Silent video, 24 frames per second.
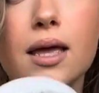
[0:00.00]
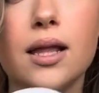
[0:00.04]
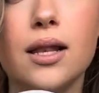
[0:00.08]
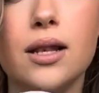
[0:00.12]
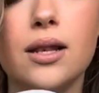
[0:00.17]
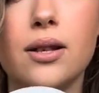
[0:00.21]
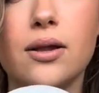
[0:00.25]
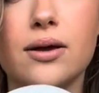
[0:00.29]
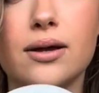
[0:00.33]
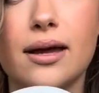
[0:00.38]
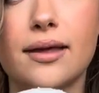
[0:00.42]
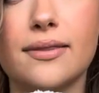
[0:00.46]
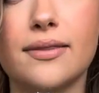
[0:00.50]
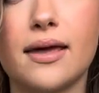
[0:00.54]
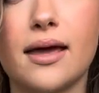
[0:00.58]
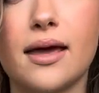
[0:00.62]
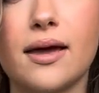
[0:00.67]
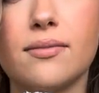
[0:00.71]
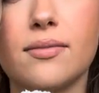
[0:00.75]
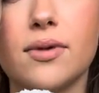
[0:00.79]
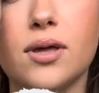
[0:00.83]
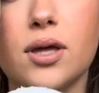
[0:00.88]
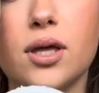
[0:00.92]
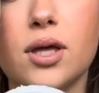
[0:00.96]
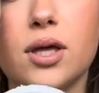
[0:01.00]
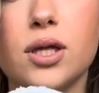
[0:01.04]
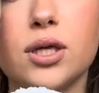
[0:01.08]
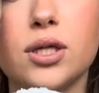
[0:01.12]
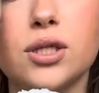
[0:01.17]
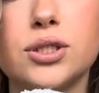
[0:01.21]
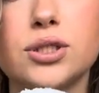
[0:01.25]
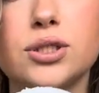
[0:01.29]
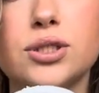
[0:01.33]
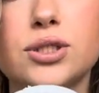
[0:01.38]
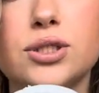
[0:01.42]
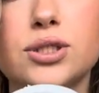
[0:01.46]
Look at them,
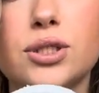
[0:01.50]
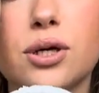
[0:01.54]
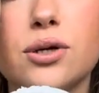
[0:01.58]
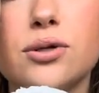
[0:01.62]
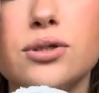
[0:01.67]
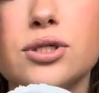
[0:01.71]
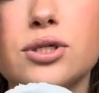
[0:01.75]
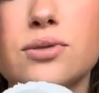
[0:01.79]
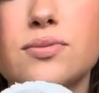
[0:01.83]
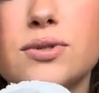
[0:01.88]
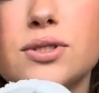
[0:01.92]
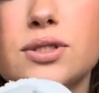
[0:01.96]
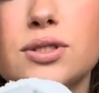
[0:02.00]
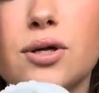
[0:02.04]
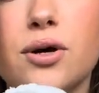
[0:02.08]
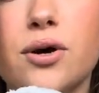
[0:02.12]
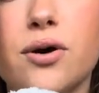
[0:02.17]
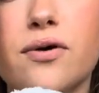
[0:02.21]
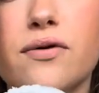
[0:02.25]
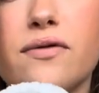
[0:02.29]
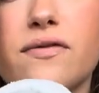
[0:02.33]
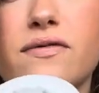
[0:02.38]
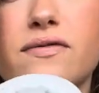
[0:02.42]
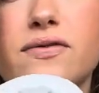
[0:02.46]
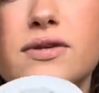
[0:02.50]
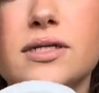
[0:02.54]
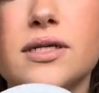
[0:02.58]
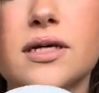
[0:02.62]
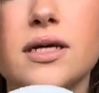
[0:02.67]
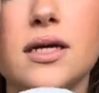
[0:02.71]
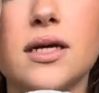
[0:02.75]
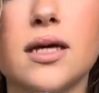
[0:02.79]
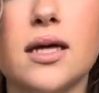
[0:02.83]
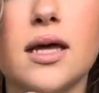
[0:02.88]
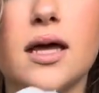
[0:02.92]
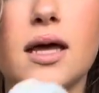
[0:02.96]
so super soft.
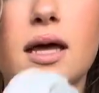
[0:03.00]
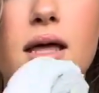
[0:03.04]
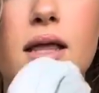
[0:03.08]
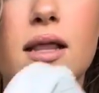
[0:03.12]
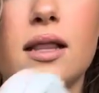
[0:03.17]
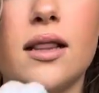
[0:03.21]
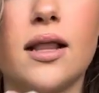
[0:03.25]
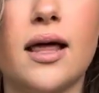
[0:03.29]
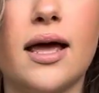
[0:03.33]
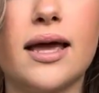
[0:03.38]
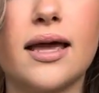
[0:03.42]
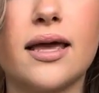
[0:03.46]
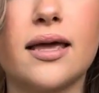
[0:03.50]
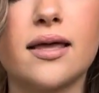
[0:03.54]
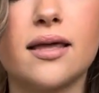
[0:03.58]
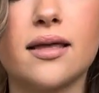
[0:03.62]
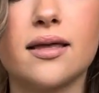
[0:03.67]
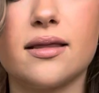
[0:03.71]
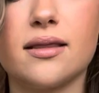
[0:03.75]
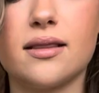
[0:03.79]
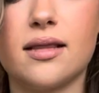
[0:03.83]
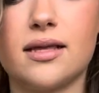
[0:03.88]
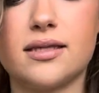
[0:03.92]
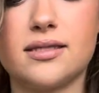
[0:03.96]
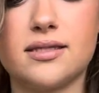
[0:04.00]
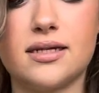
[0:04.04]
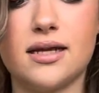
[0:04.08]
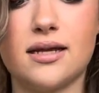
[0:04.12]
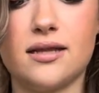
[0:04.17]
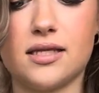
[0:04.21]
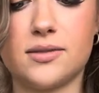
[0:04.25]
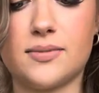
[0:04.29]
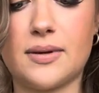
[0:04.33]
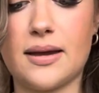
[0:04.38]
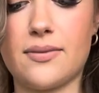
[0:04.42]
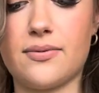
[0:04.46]
Like, let's take
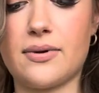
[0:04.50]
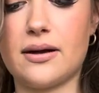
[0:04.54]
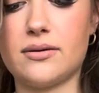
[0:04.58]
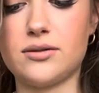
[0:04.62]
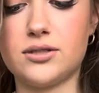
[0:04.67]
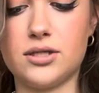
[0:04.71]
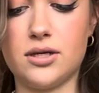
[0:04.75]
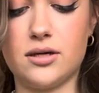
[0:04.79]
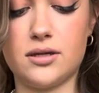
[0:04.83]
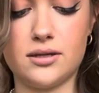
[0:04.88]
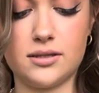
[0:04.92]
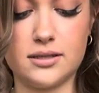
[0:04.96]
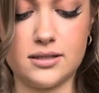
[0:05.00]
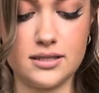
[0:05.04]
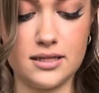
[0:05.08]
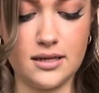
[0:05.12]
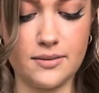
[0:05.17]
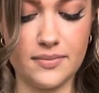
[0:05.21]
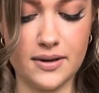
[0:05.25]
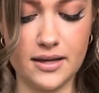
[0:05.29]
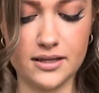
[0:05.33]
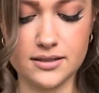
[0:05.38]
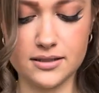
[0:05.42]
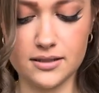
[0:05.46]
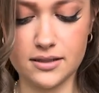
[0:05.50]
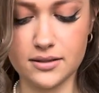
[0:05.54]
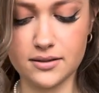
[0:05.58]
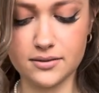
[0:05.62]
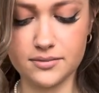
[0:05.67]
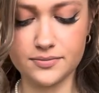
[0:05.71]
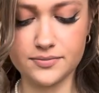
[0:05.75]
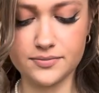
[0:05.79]
this paper out so you can see better.